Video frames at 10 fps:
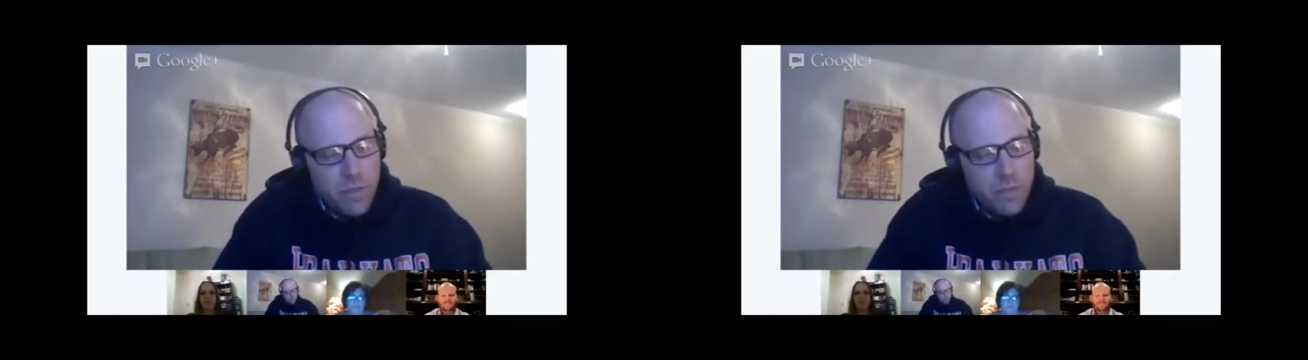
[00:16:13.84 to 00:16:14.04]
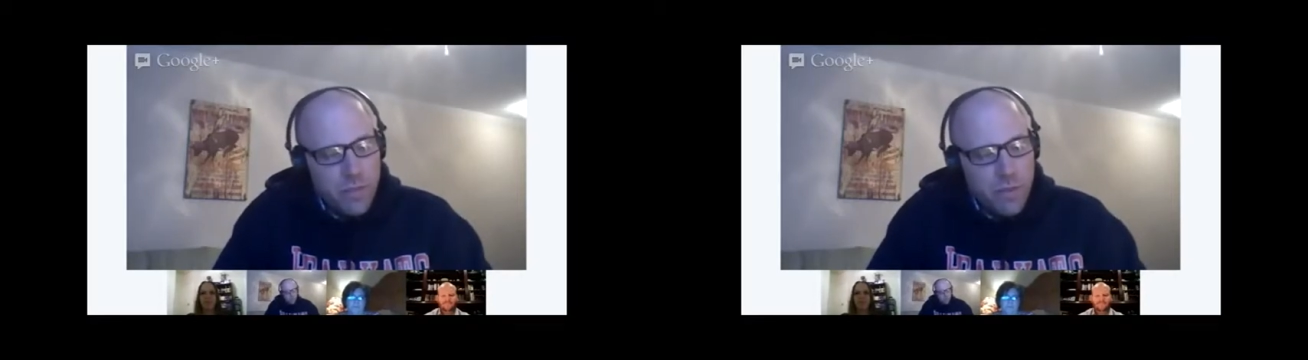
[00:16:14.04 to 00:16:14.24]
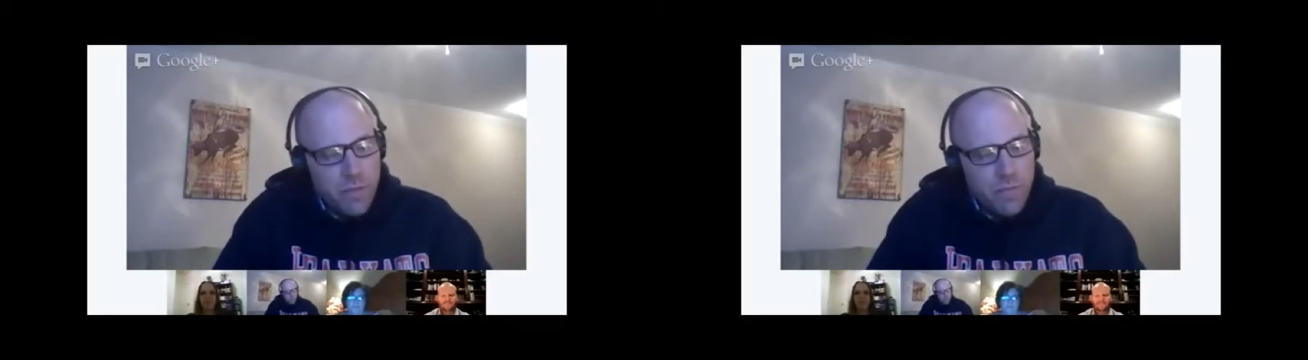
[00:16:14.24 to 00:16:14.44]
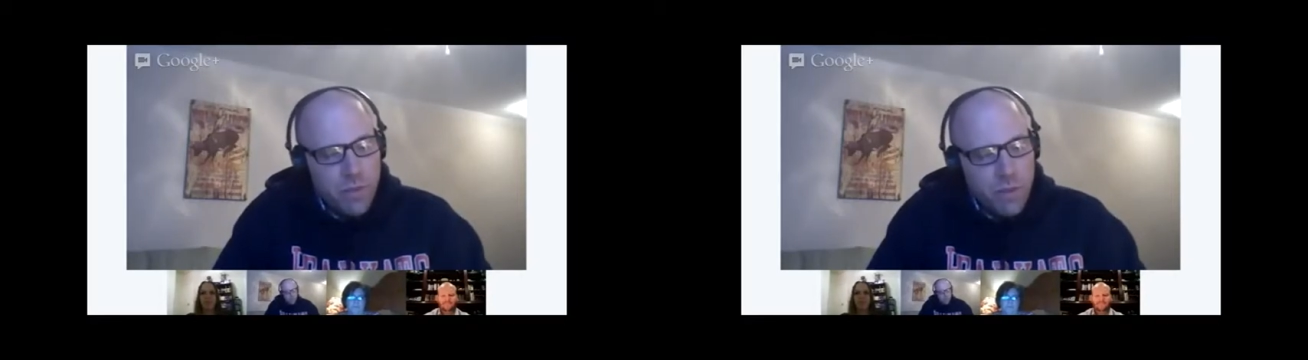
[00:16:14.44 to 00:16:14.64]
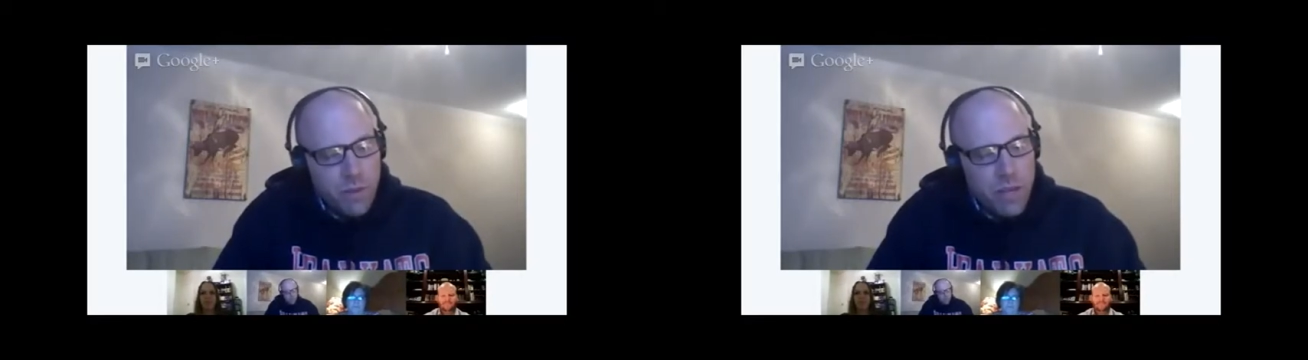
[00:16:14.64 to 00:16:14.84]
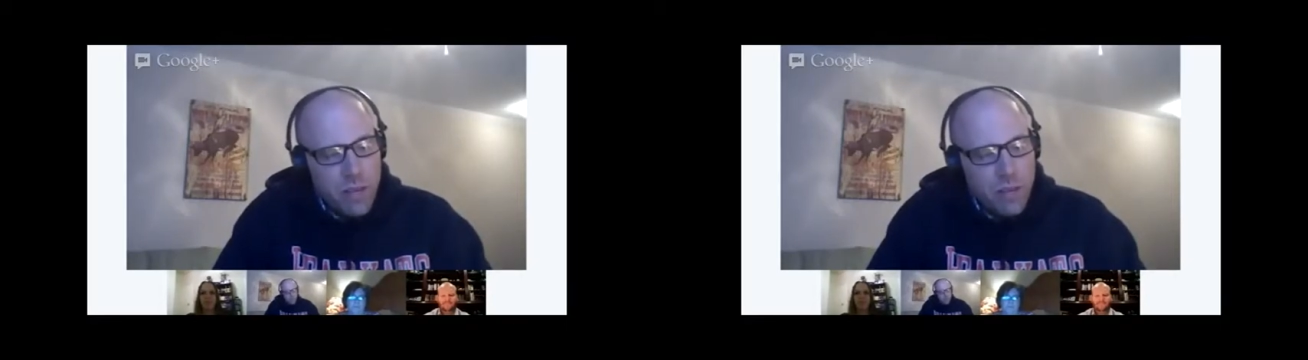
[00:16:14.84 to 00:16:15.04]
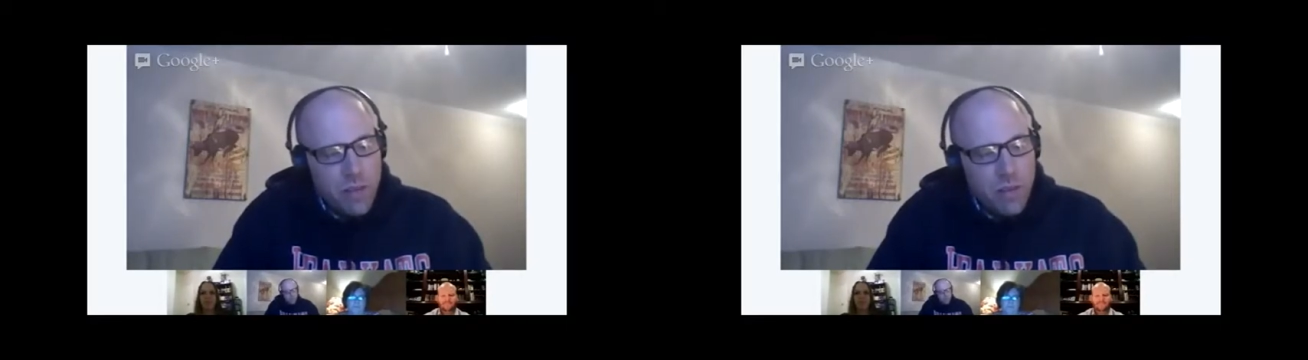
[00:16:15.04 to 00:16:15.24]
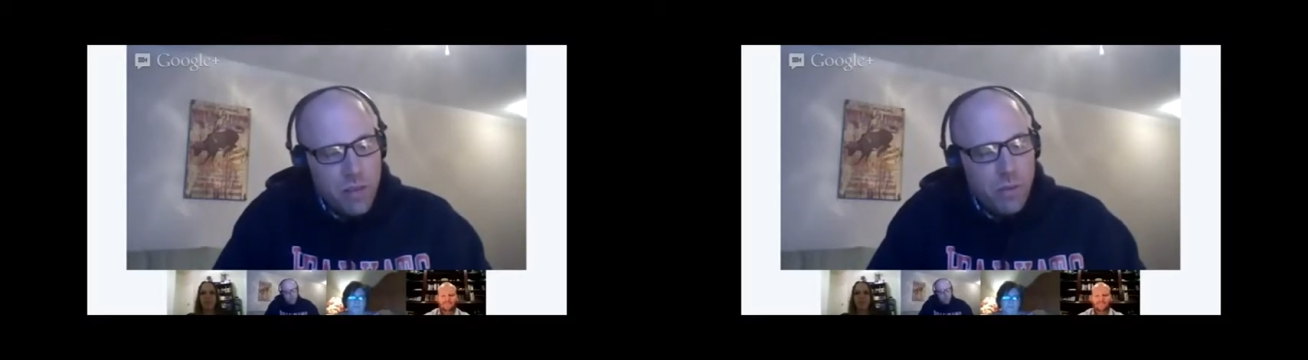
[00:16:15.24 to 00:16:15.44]
If
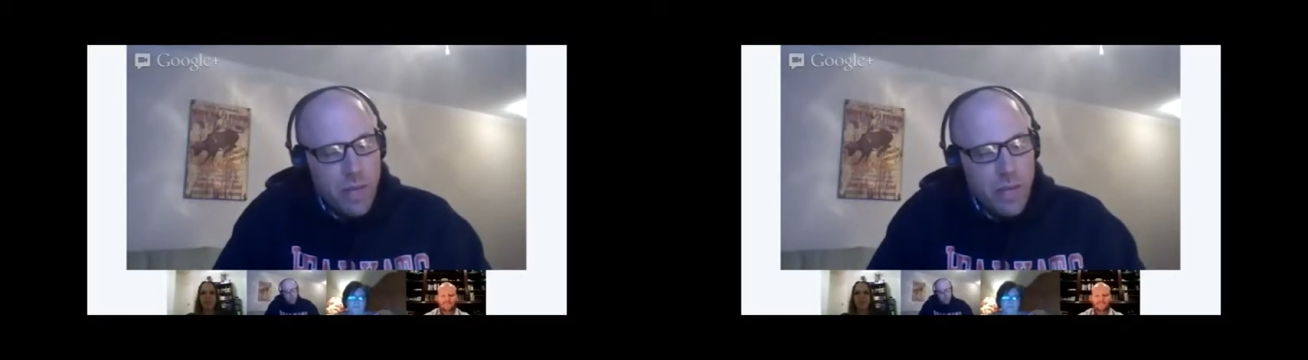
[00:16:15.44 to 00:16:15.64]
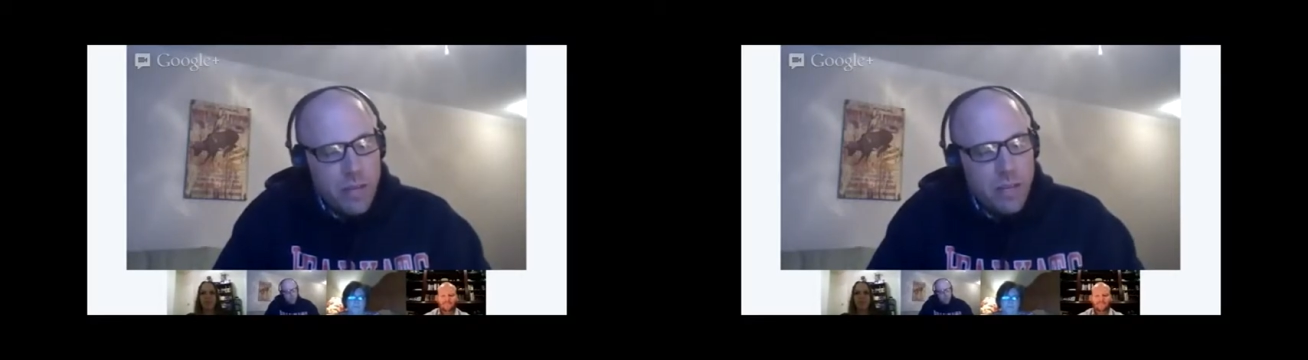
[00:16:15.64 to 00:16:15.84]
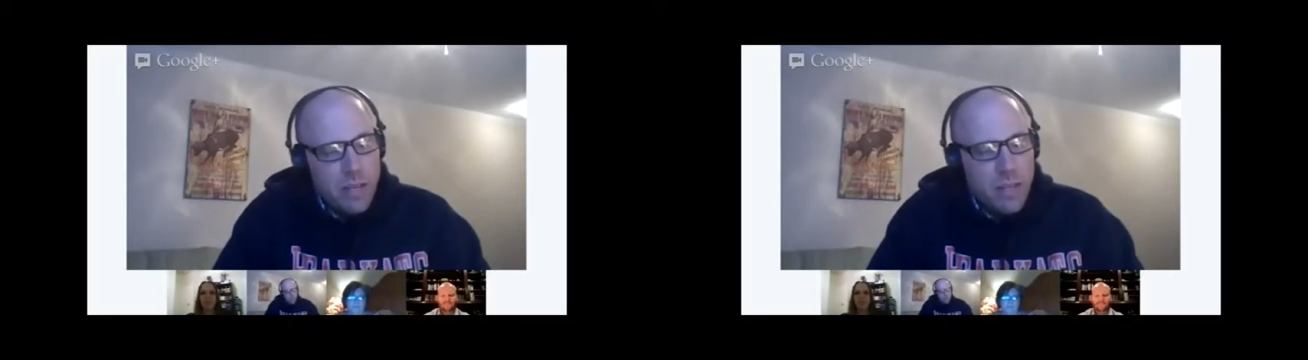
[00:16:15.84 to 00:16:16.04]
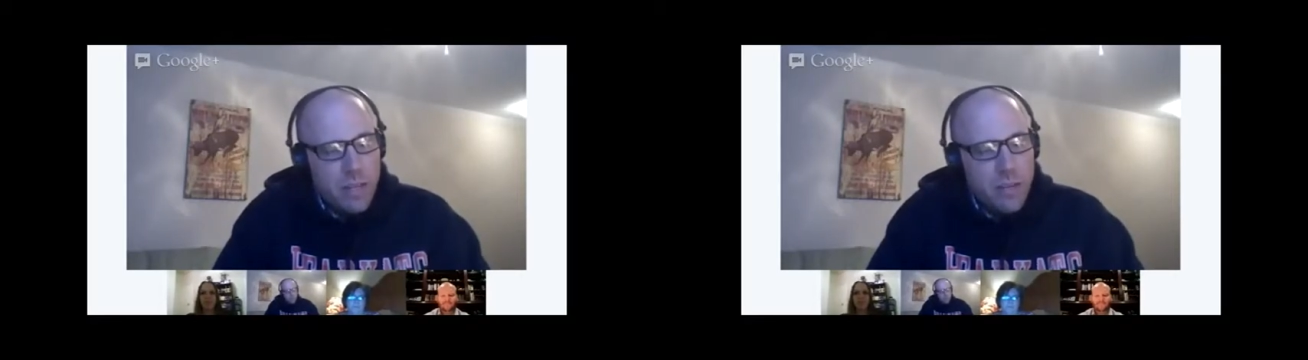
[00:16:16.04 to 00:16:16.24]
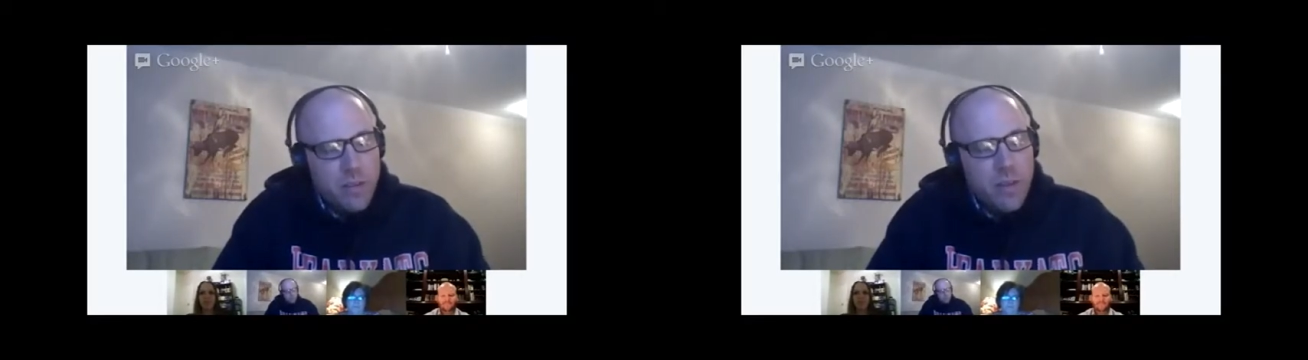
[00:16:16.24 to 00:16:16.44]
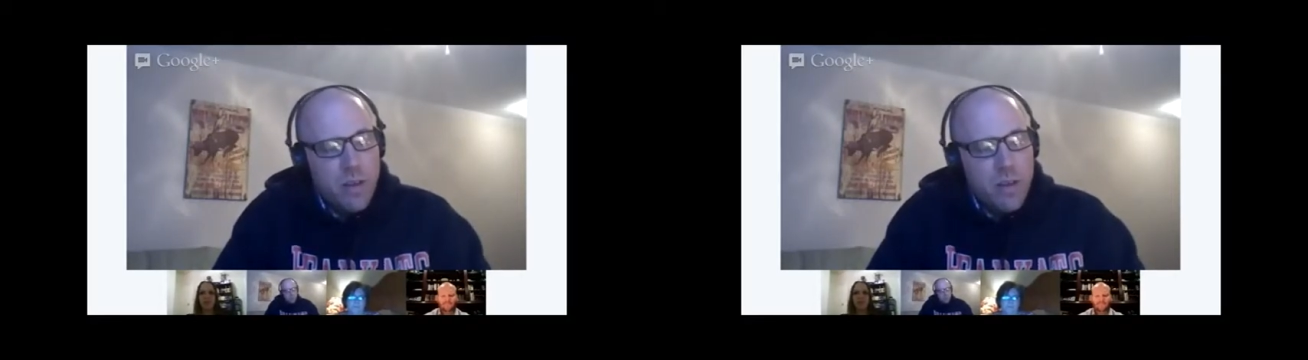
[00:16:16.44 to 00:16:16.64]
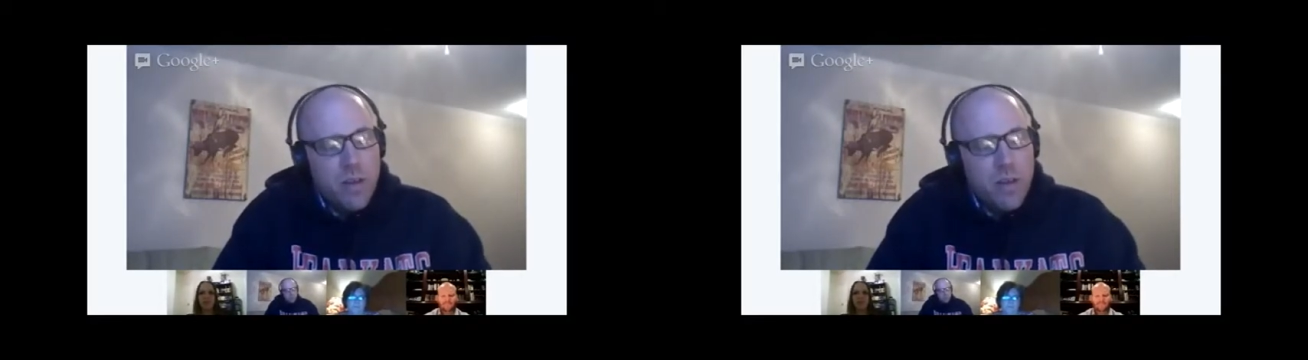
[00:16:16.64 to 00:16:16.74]
kids can relate these